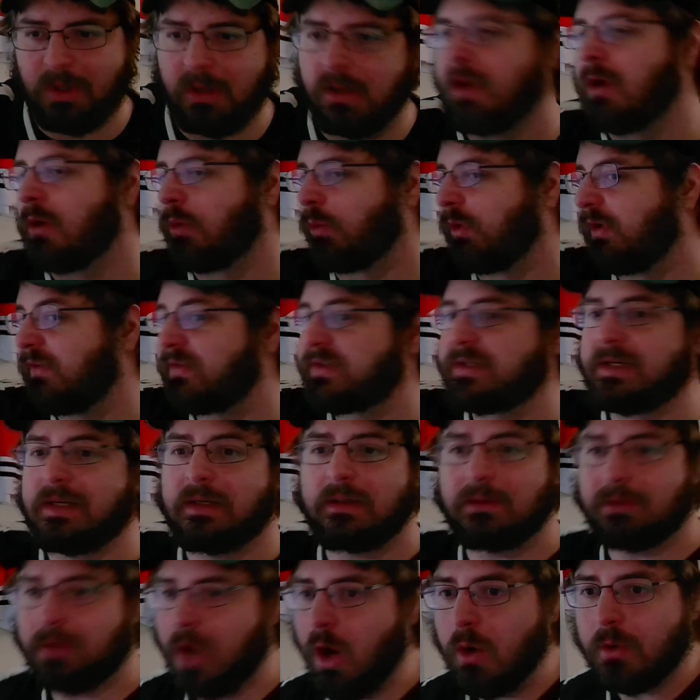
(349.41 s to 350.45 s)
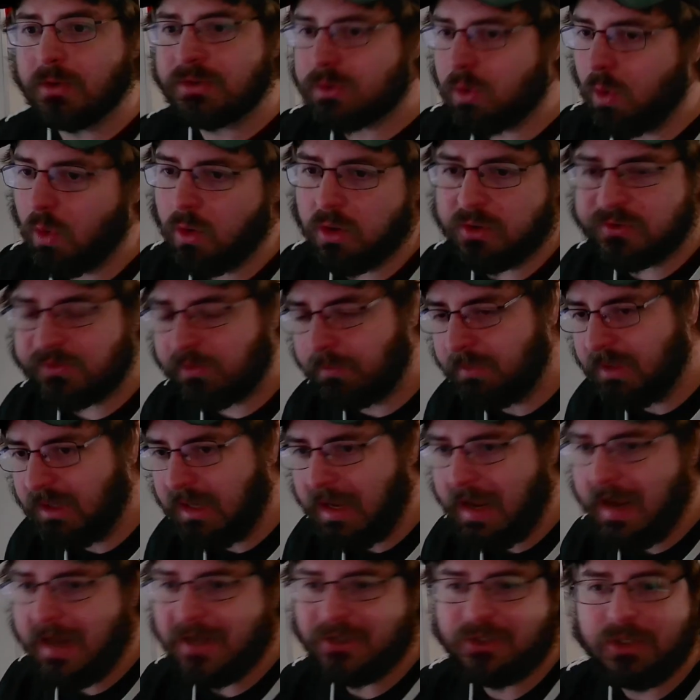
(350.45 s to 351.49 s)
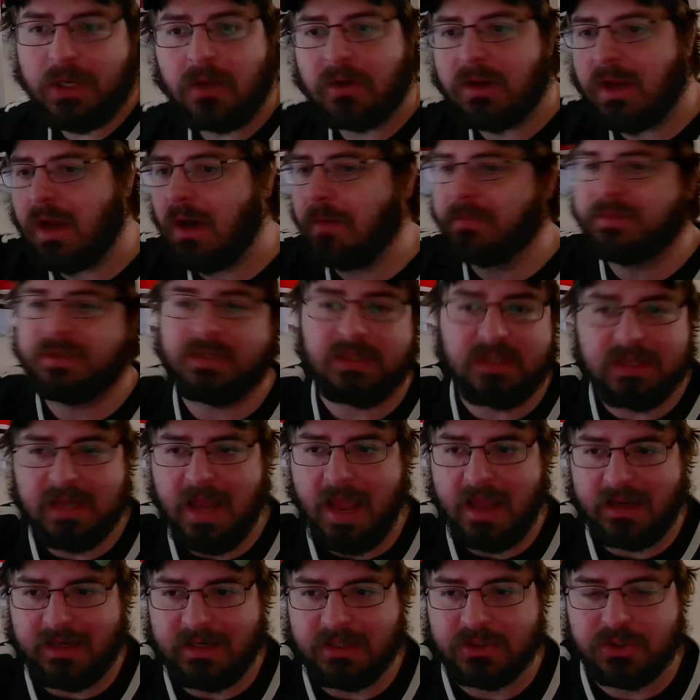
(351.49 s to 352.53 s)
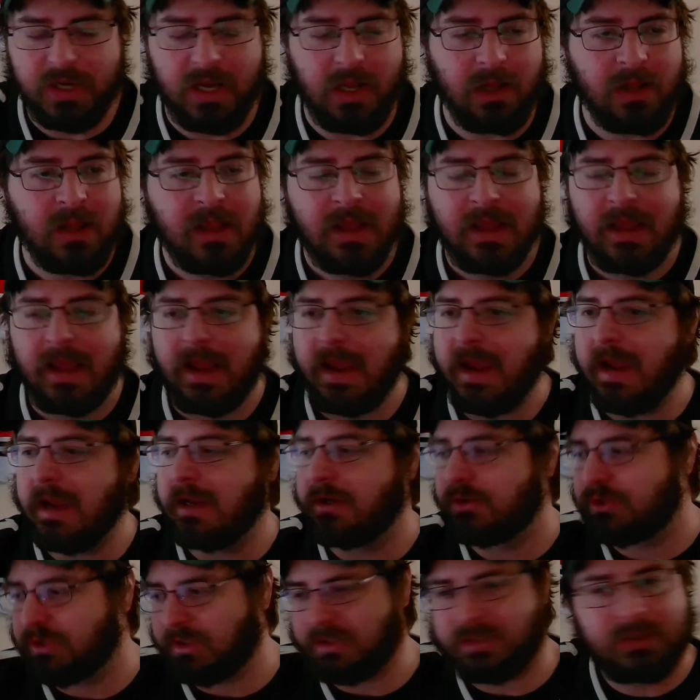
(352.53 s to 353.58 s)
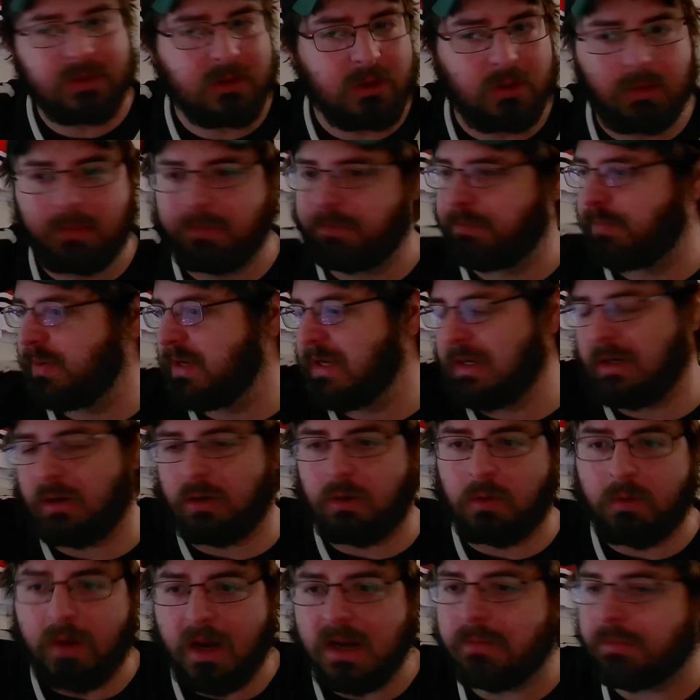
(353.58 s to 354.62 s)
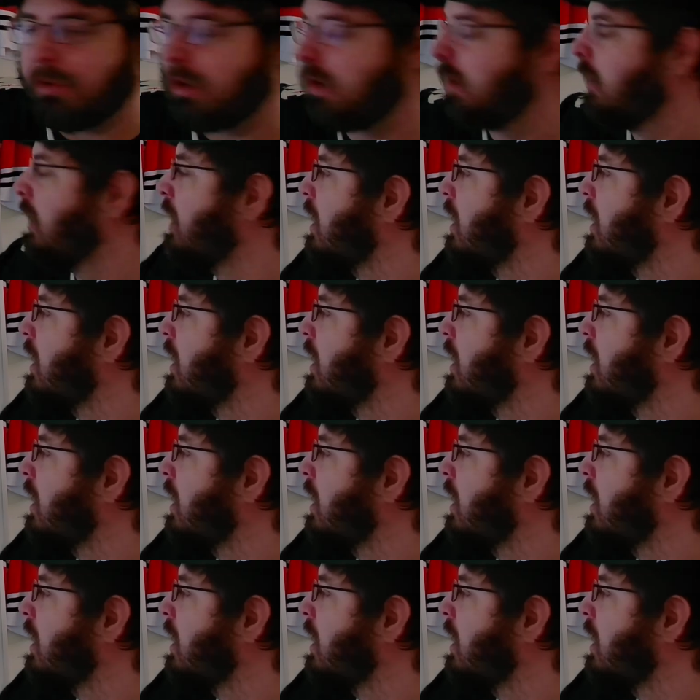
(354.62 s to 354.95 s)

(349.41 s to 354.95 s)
We've seen low scores from the KHL come to the NHL and just be incredible.